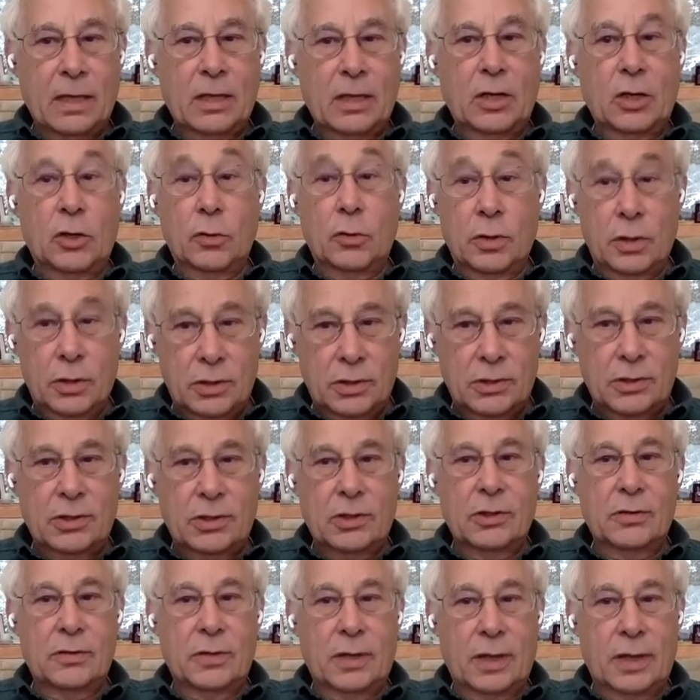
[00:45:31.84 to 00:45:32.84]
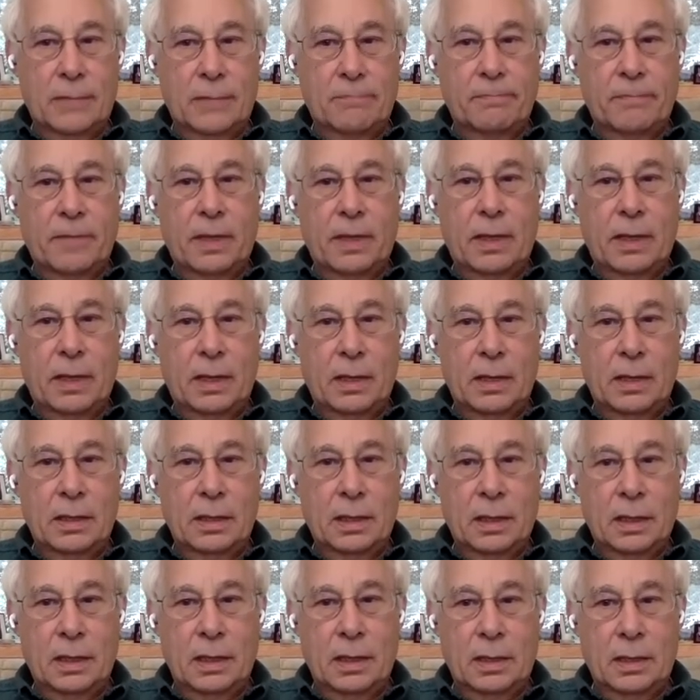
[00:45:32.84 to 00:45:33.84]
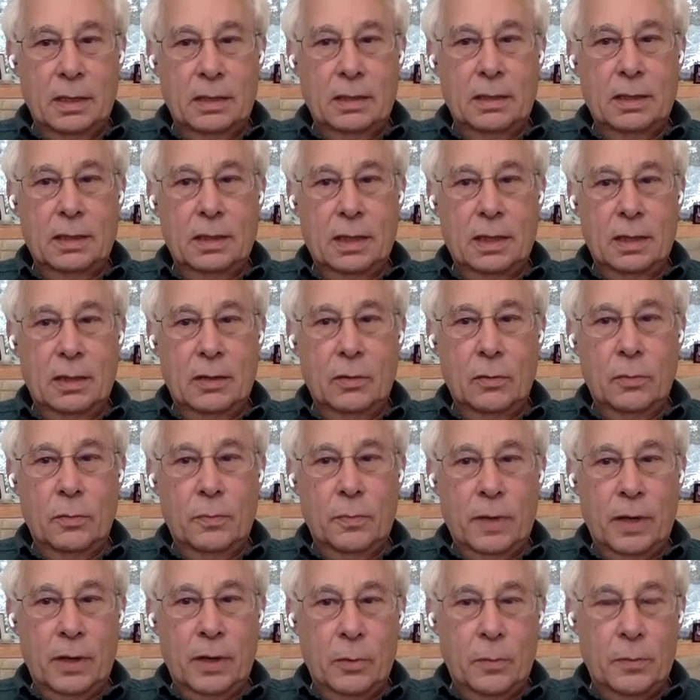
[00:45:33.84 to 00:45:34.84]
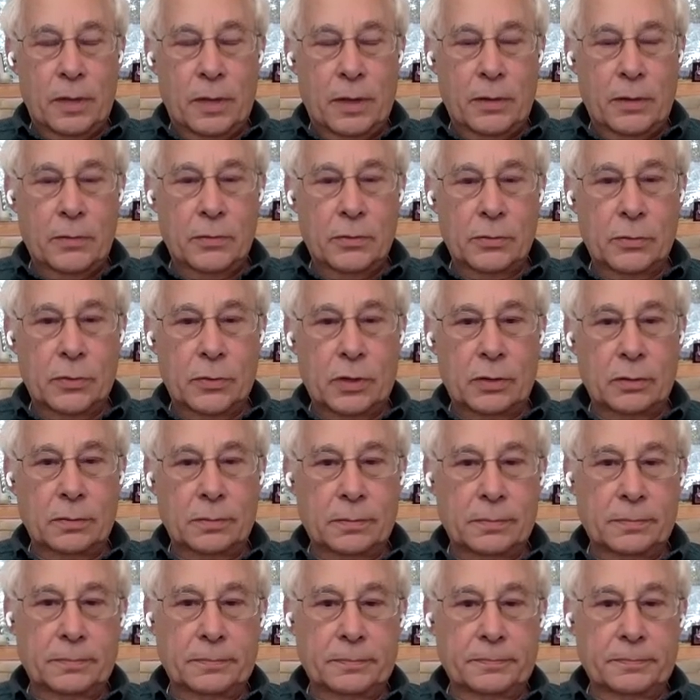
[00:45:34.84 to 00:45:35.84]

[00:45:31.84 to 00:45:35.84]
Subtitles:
encouraged to do that. And I hope that goes well.